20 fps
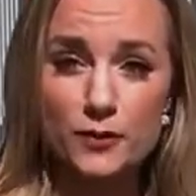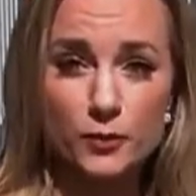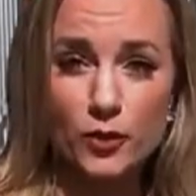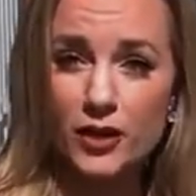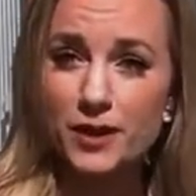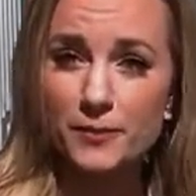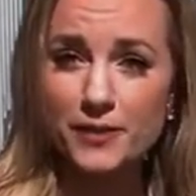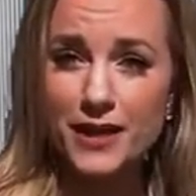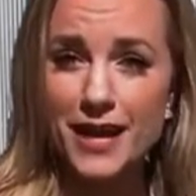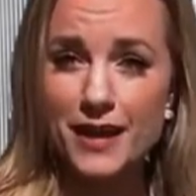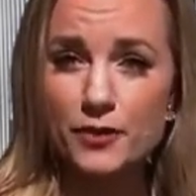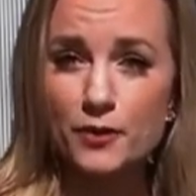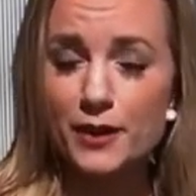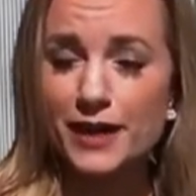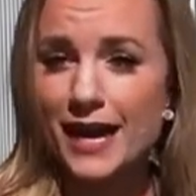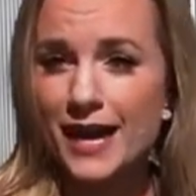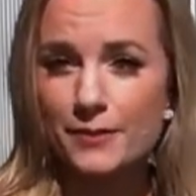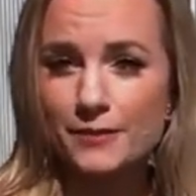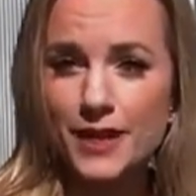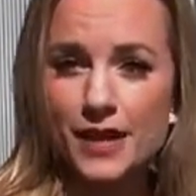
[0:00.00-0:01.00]
from what I'm
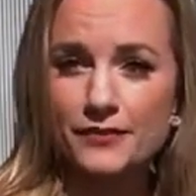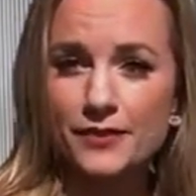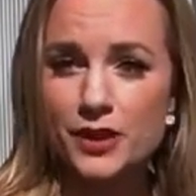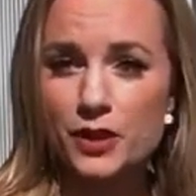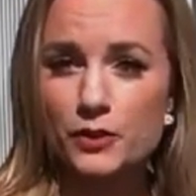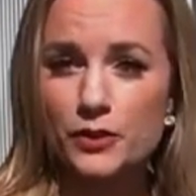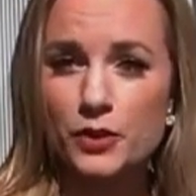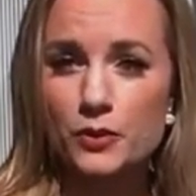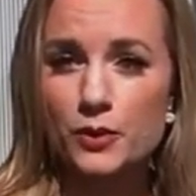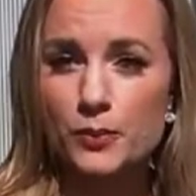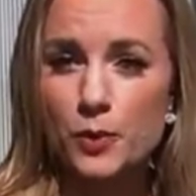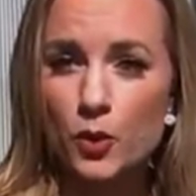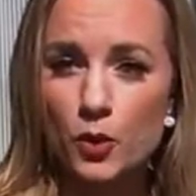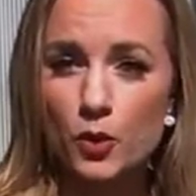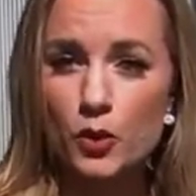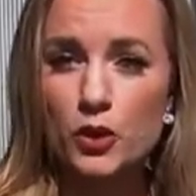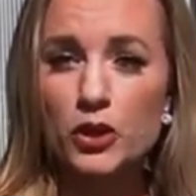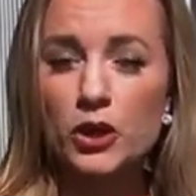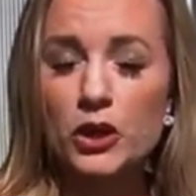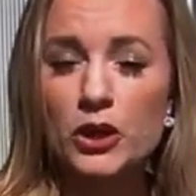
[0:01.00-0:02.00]
gathering, I am not the only
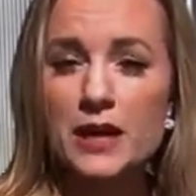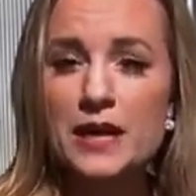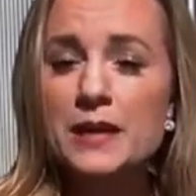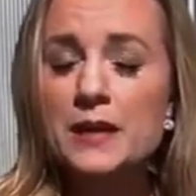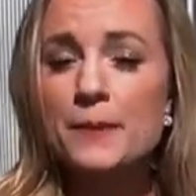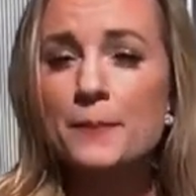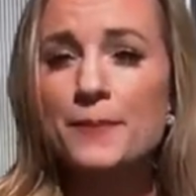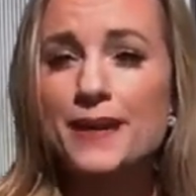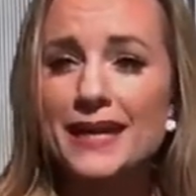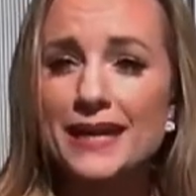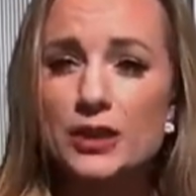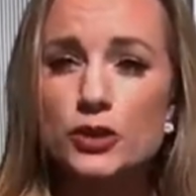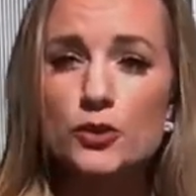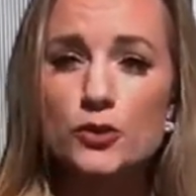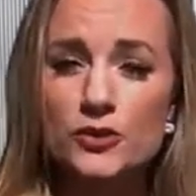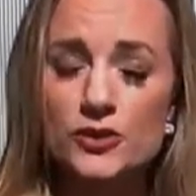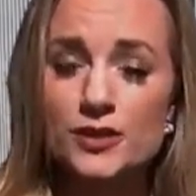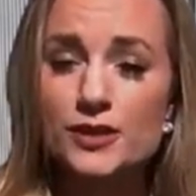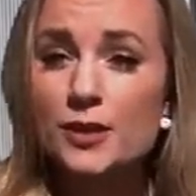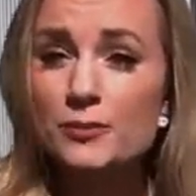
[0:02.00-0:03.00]
reporter being
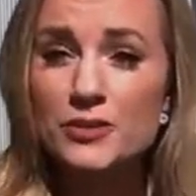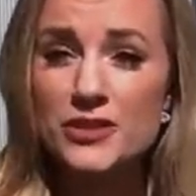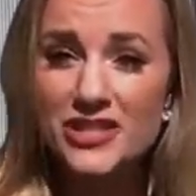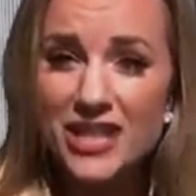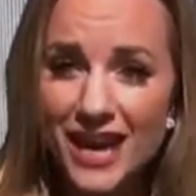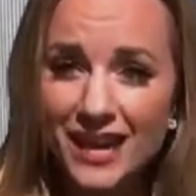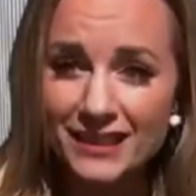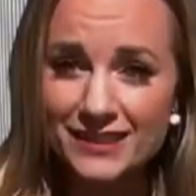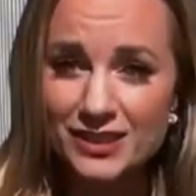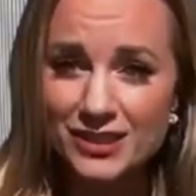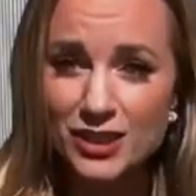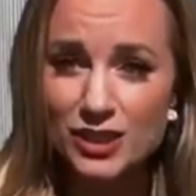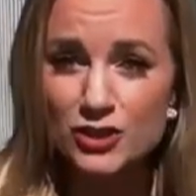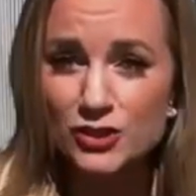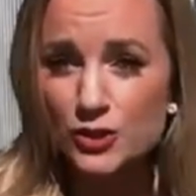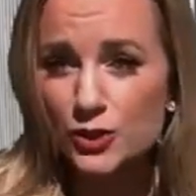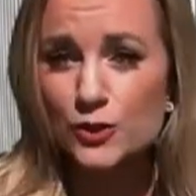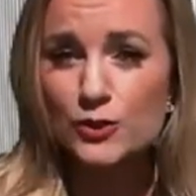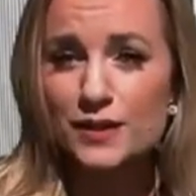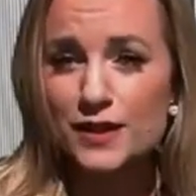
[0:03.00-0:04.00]
subjected
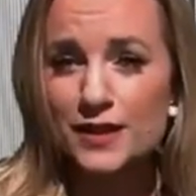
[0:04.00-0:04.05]
to